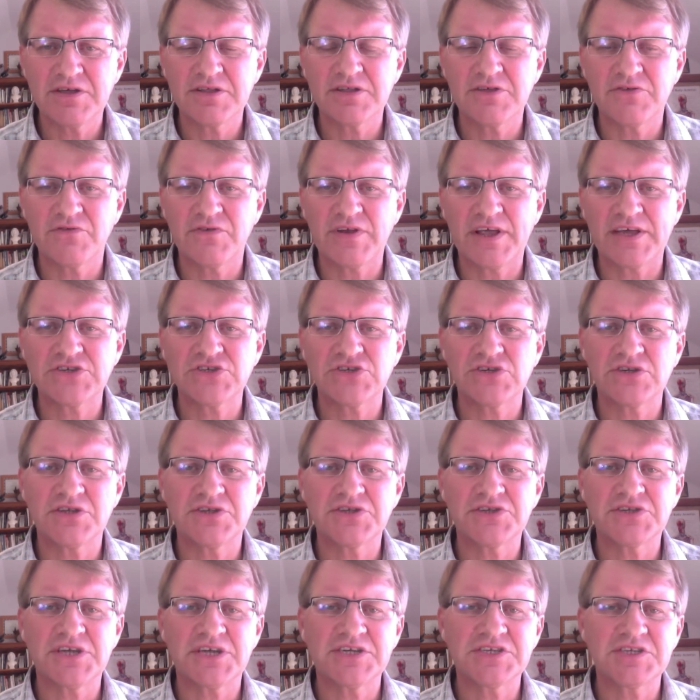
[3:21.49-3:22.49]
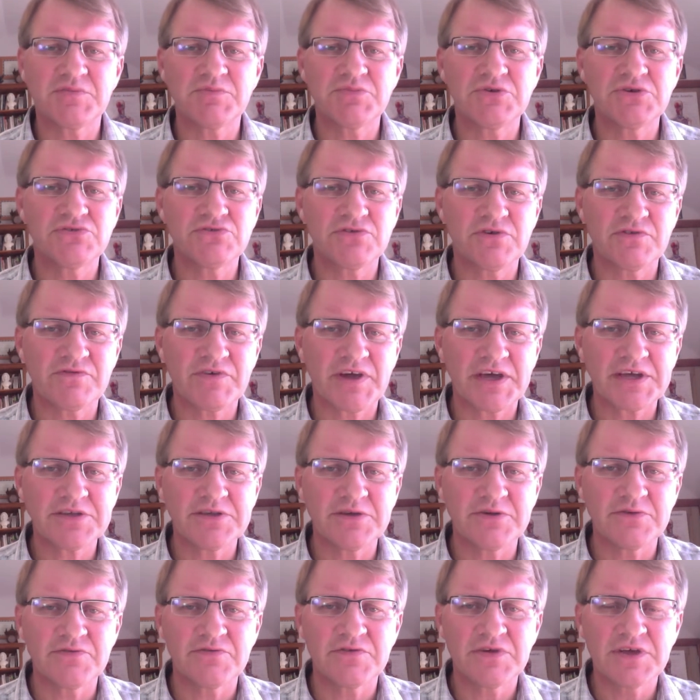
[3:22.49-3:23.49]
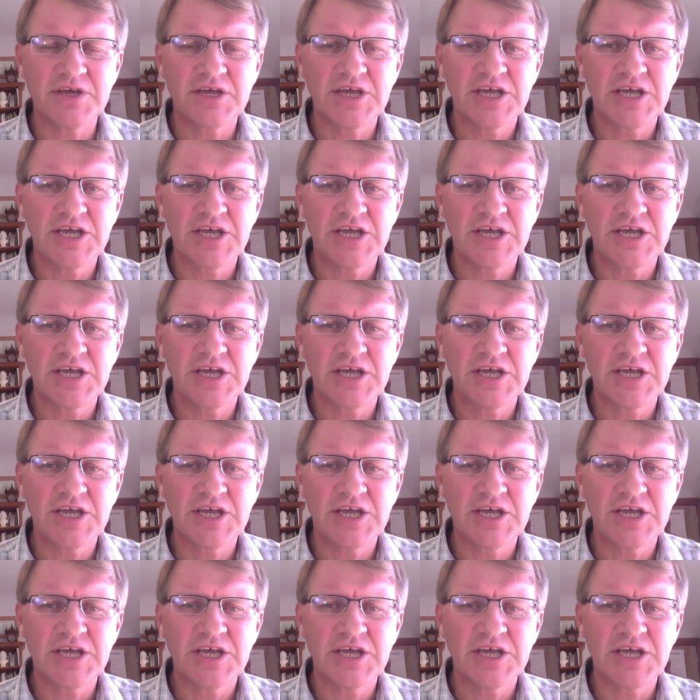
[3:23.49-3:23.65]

the flatulence as the putrefactive,